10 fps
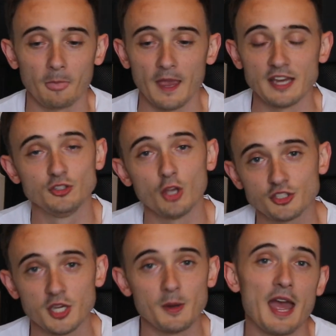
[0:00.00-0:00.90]
It's
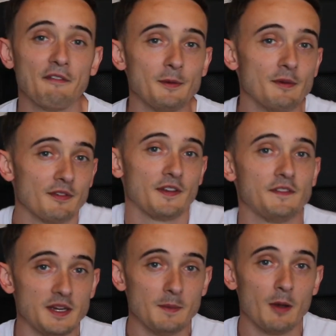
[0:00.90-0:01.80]
not too heavy with a
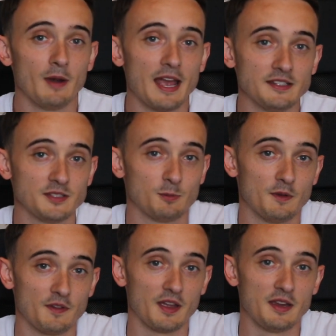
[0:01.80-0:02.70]
50mm lens
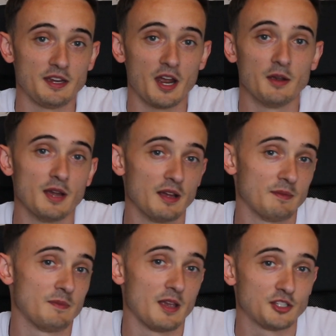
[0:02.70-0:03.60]
with
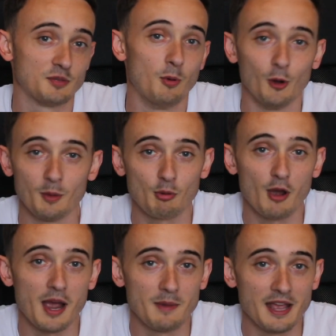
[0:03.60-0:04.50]
a smaller
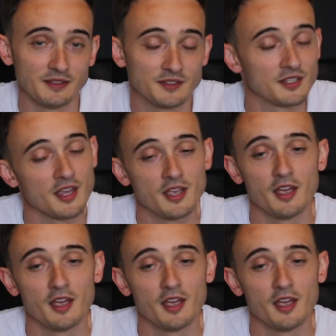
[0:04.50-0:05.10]
prime lens,